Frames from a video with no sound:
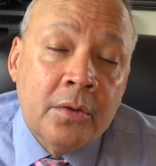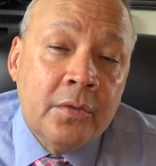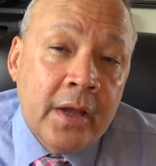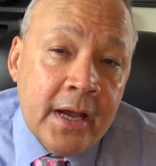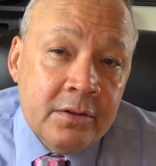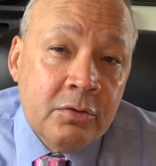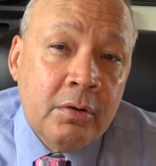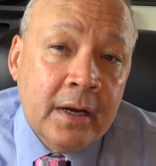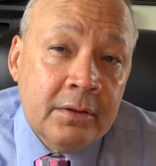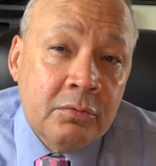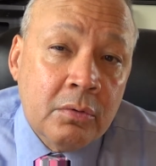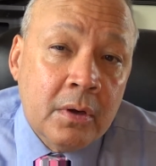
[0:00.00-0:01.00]
That
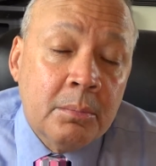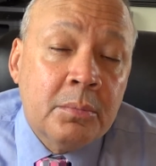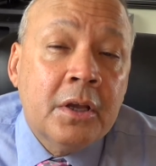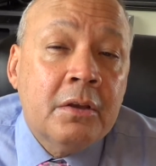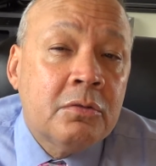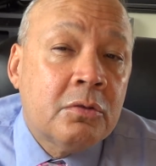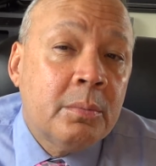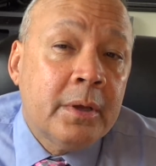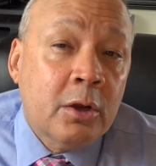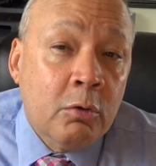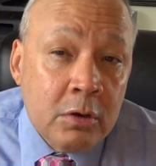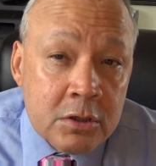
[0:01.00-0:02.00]
transcript needs to be
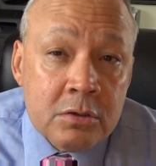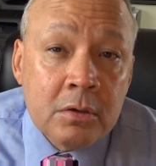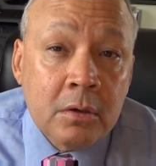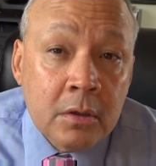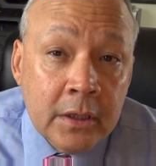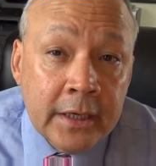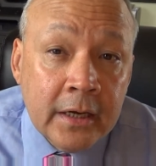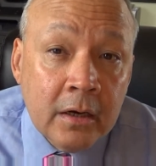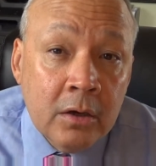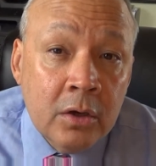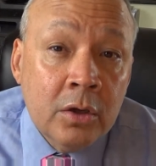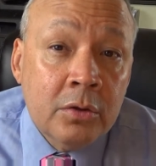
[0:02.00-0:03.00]
crystal
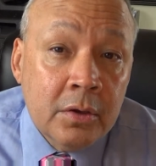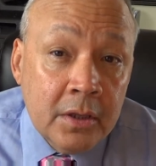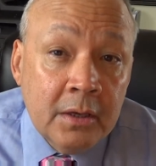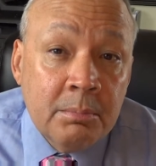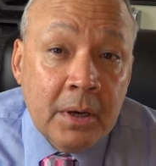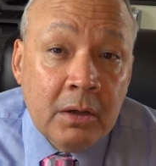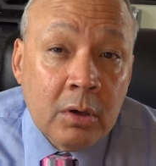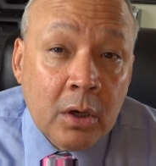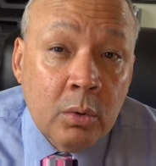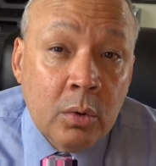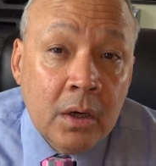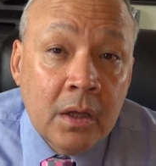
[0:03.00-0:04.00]
clear to the appellate
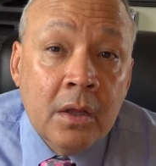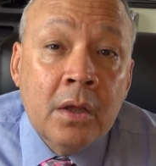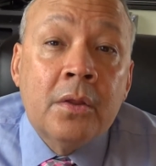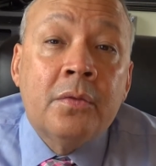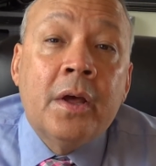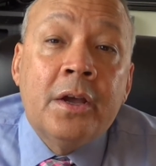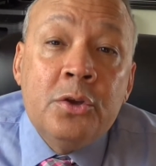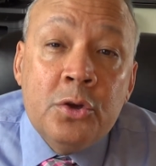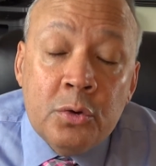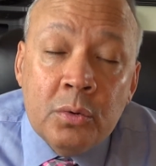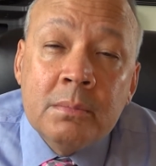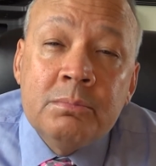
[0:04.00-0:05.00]
court that
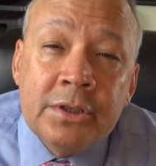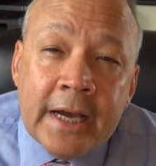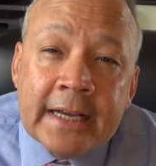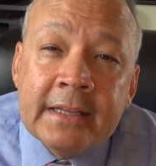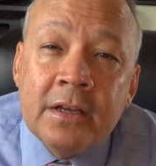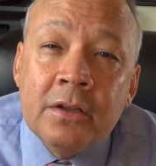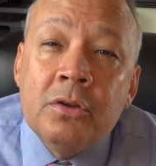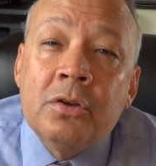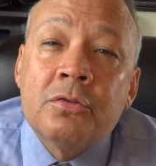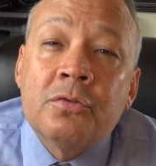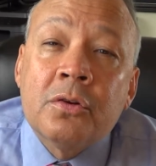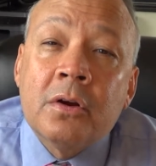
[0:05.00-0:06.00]
you objected
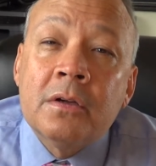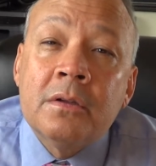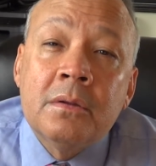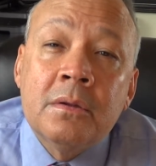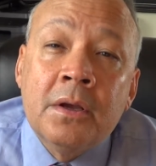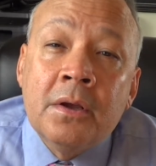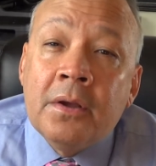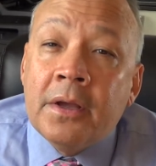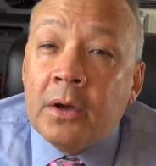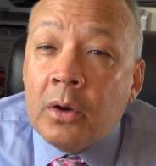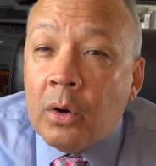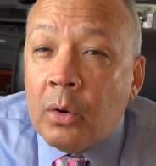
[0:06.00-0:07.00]
to certain
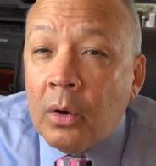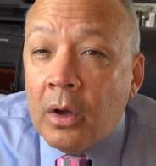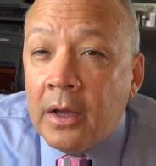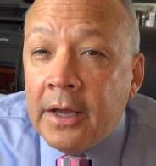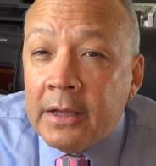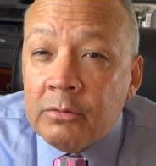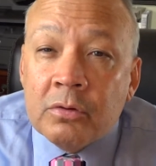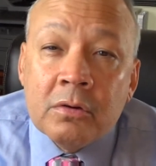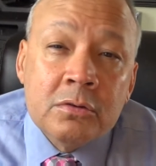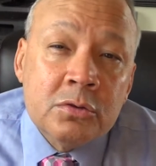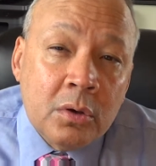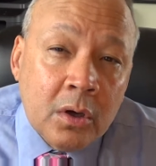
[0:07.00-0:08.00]

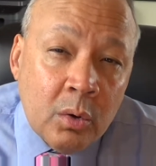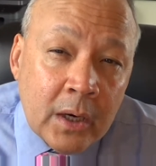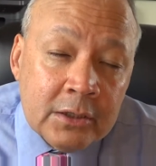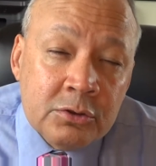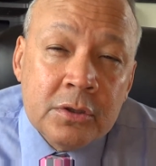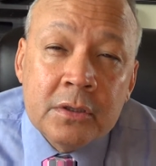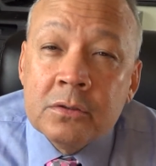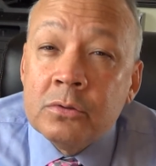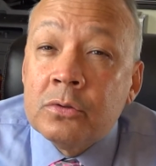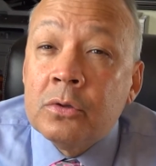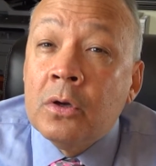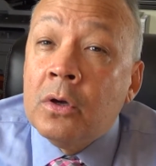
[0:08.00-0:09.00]
answers or
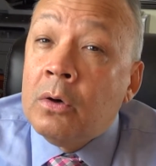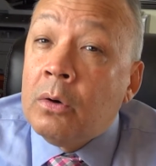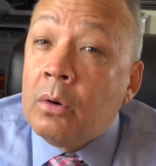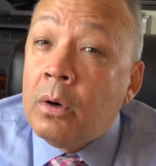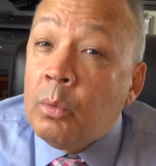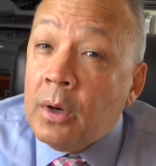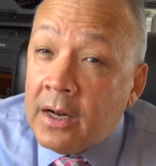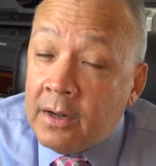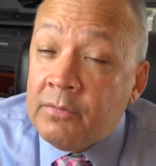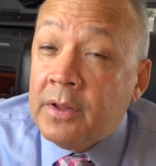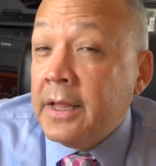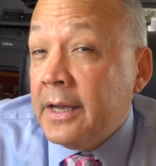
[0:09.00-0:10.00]
questions or
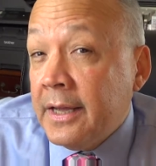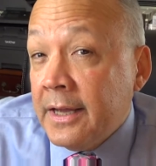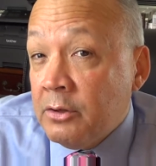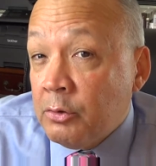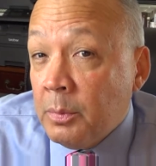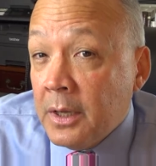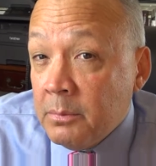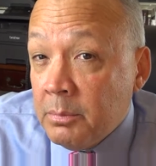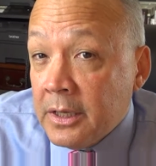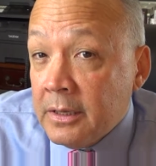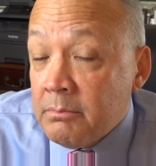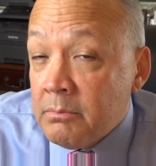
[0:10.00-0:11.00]
whatever the case may
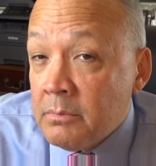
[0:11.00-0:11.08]
be.